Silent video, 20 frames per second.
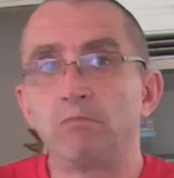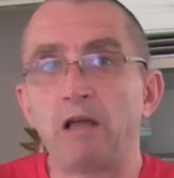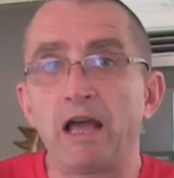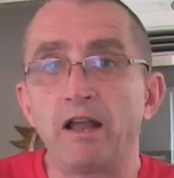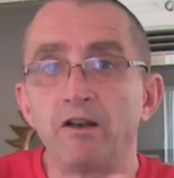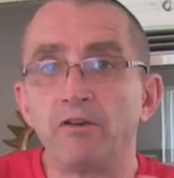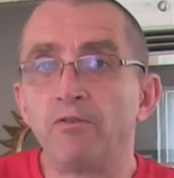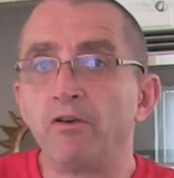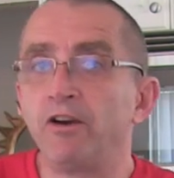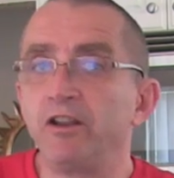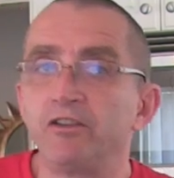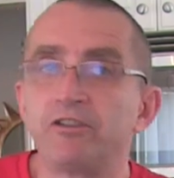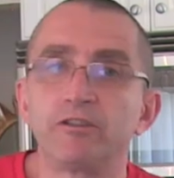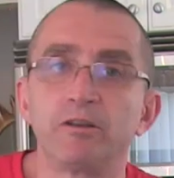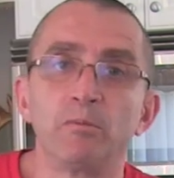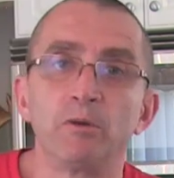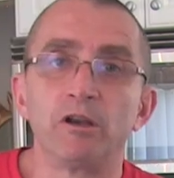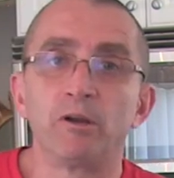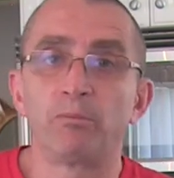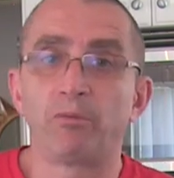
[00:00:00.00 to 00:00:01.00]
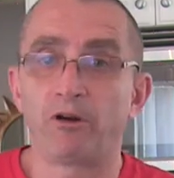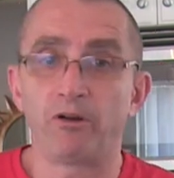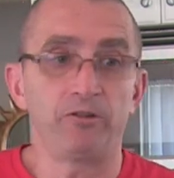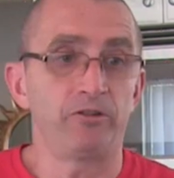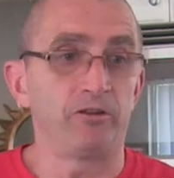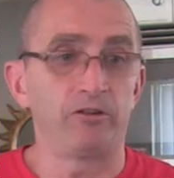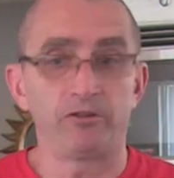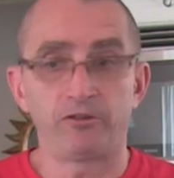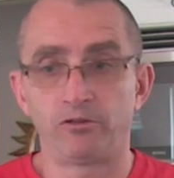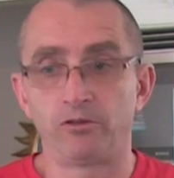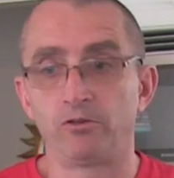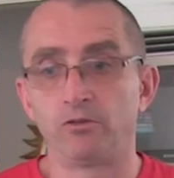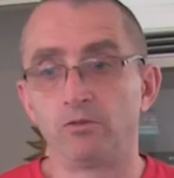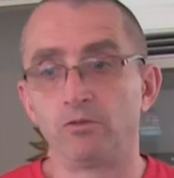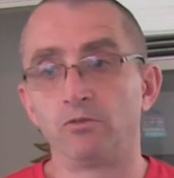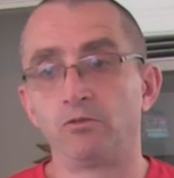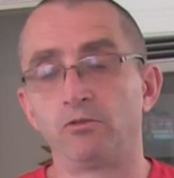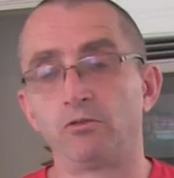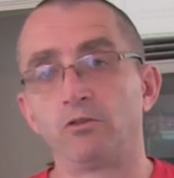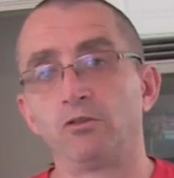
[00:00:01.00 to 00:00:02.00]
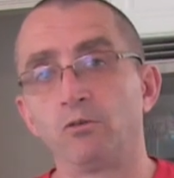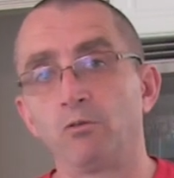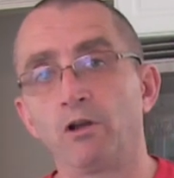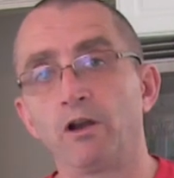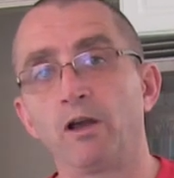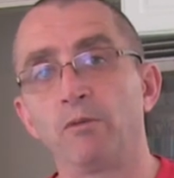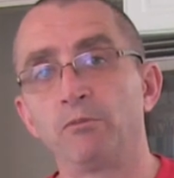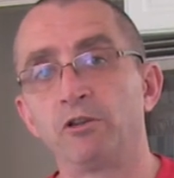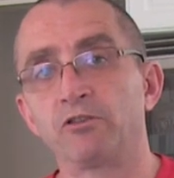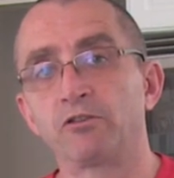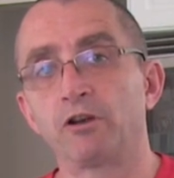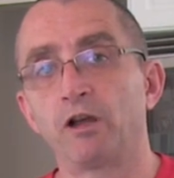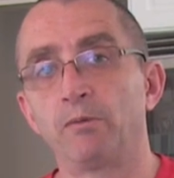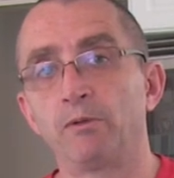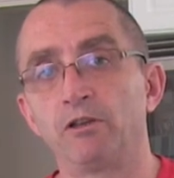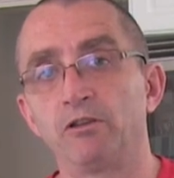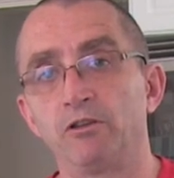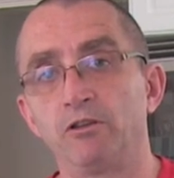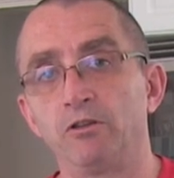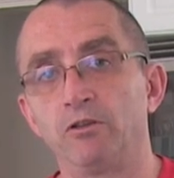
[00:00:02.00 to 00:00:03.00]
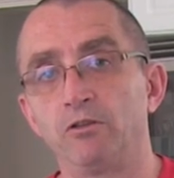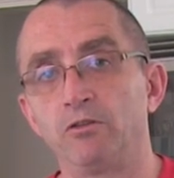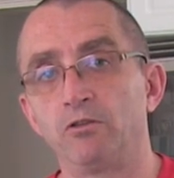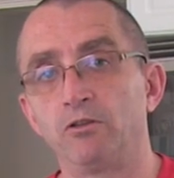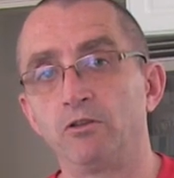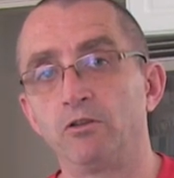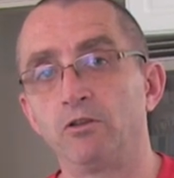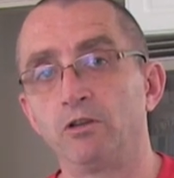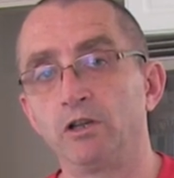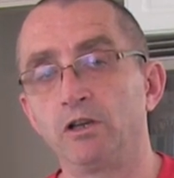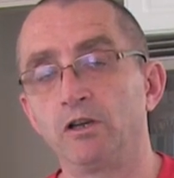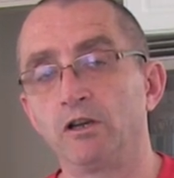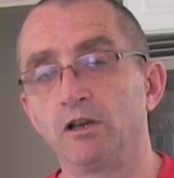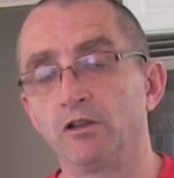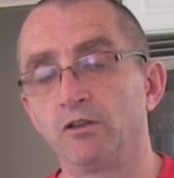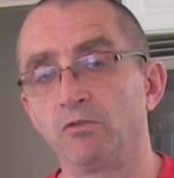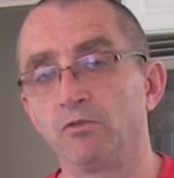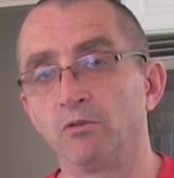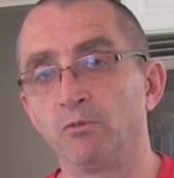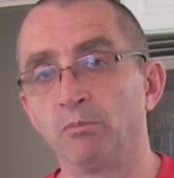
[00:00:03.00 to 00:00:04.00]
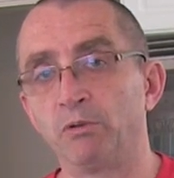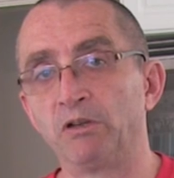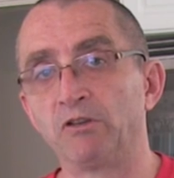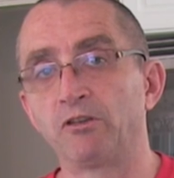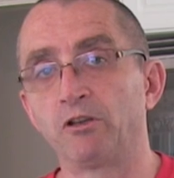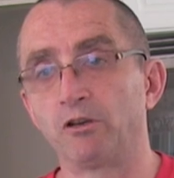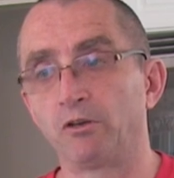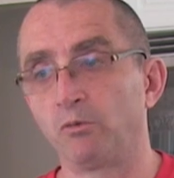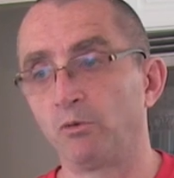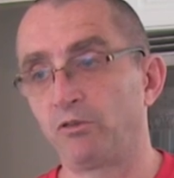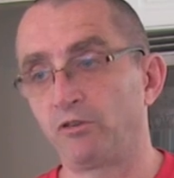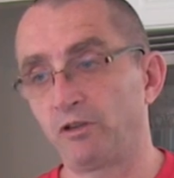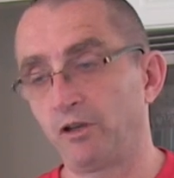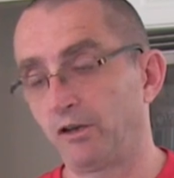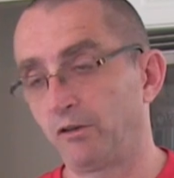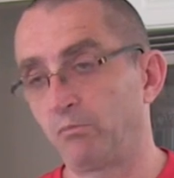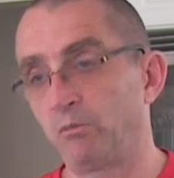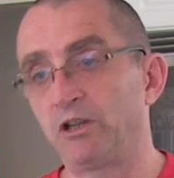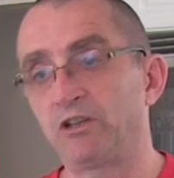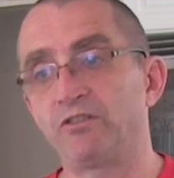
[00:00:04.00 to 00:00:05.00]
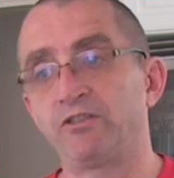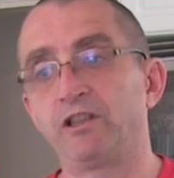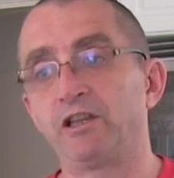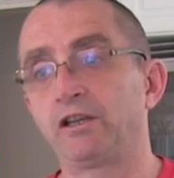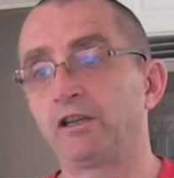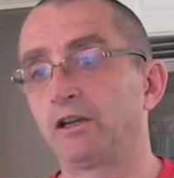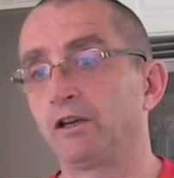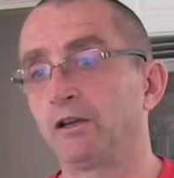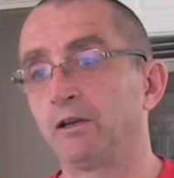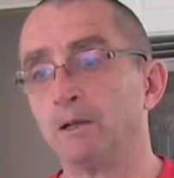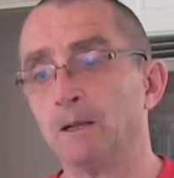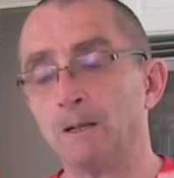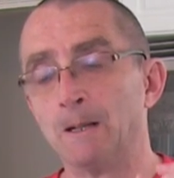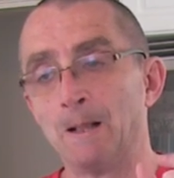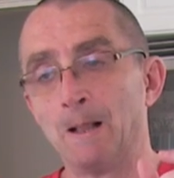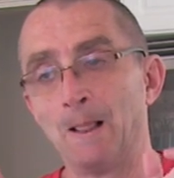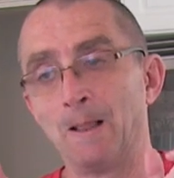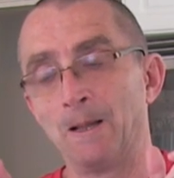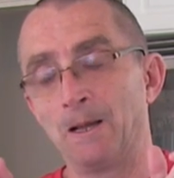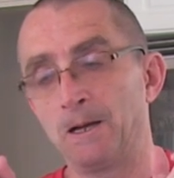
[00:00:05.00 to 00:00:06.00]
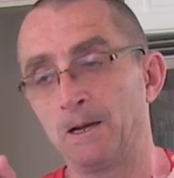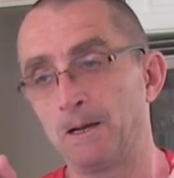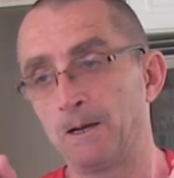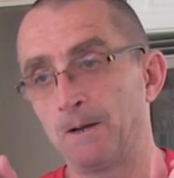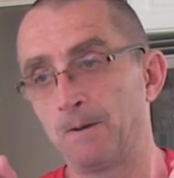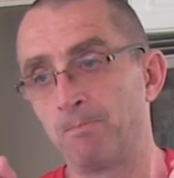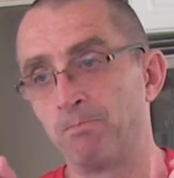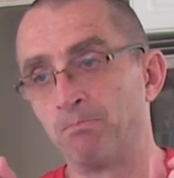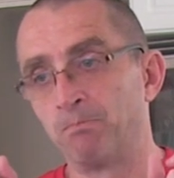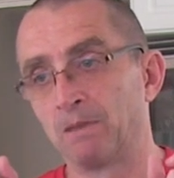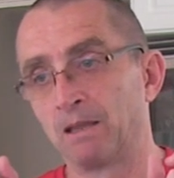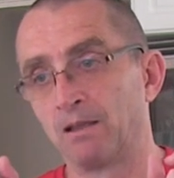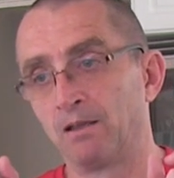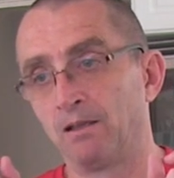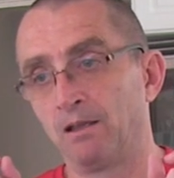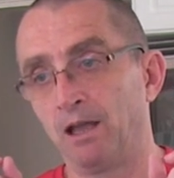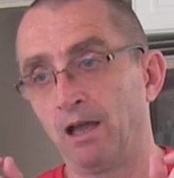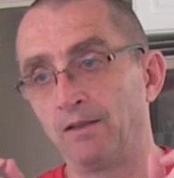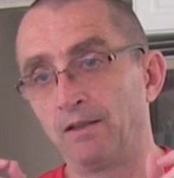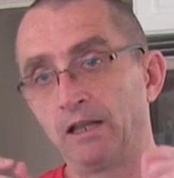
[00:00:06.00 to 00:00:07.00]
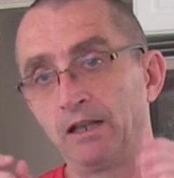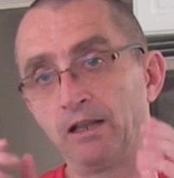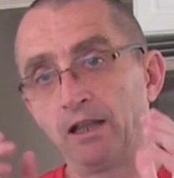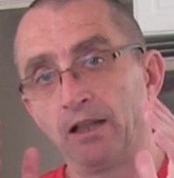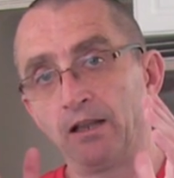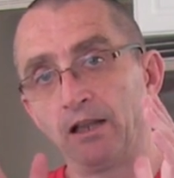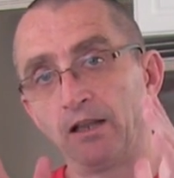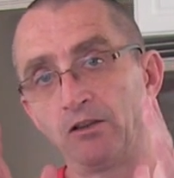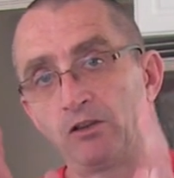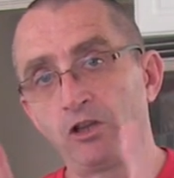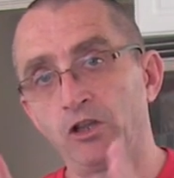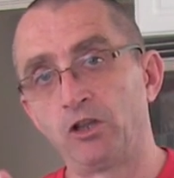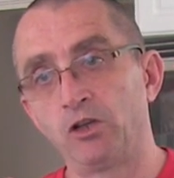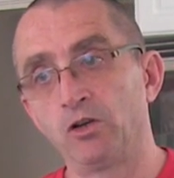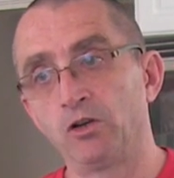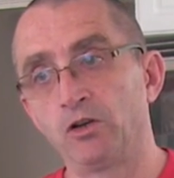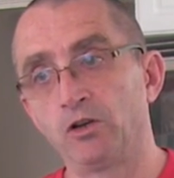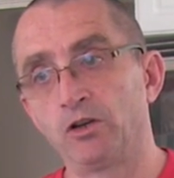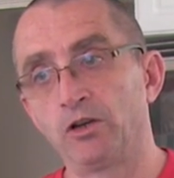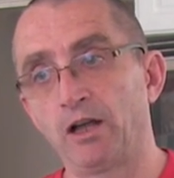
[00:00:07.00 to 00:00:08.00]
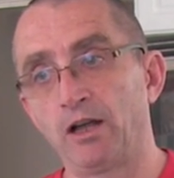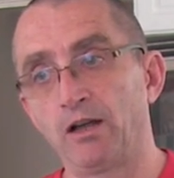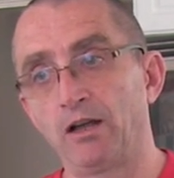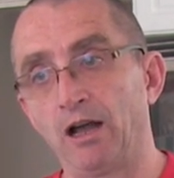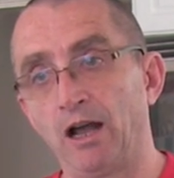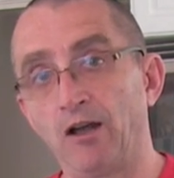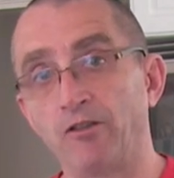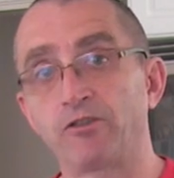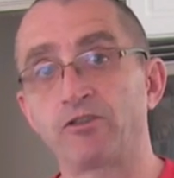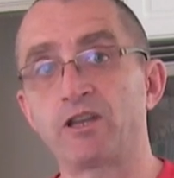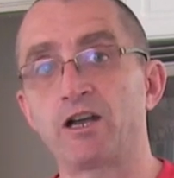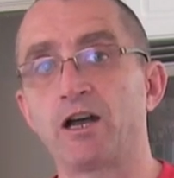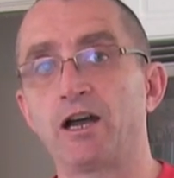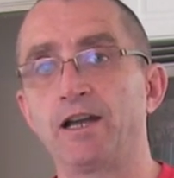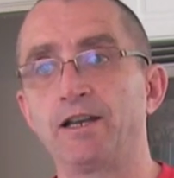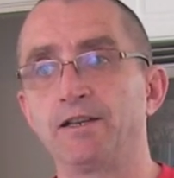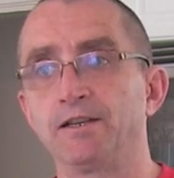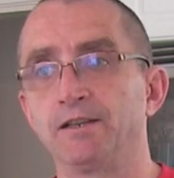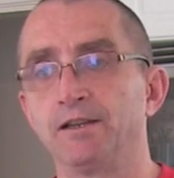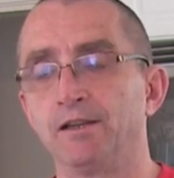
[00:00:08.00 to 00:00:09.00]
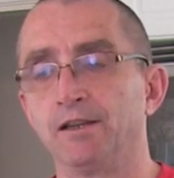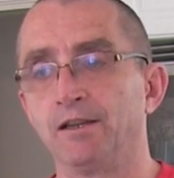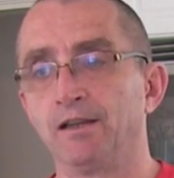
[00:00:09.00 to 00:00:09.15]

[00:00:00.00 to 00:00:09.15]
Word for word: had a very similar process to, to the one I'm describing to you, to you here for biltong. It was cut much thicker, um, and then they, it cured outside.